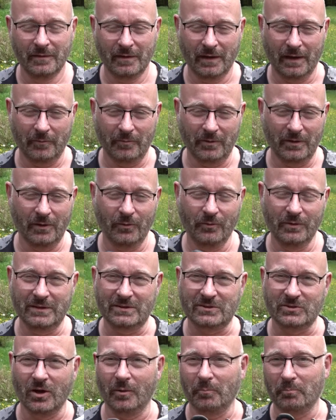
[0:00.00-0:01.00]
I will only
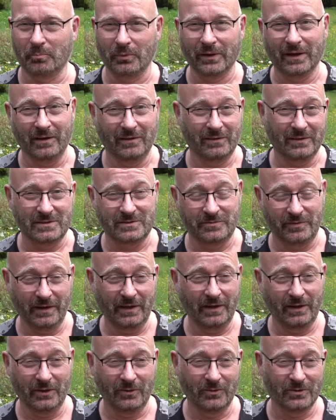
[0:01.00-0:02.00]
stop bringing these
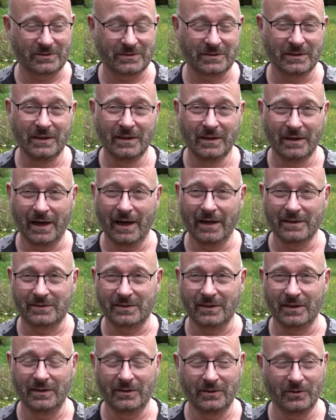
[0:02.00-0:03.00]
videos
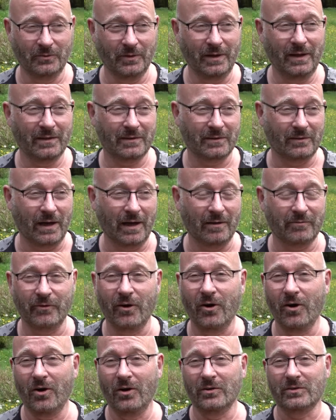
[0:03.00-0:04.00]
until you either have
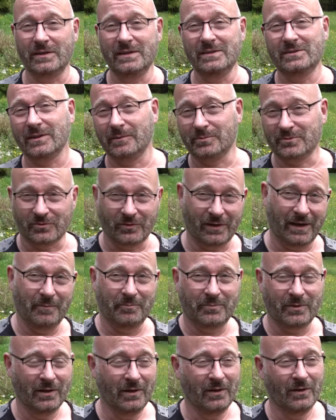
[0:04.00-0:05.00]
all
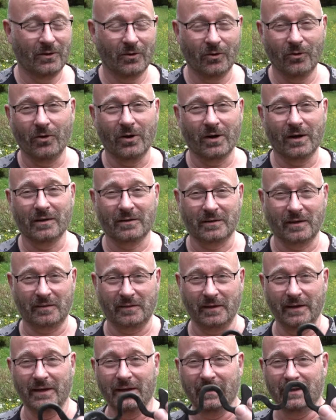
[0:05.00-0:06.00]
desubscribed or the
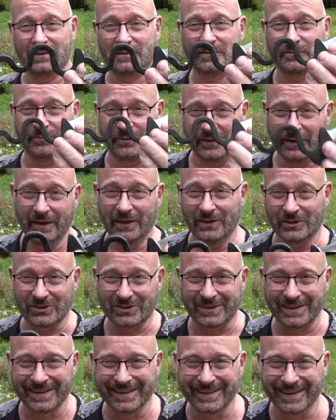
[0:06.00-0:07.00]
thing is finished.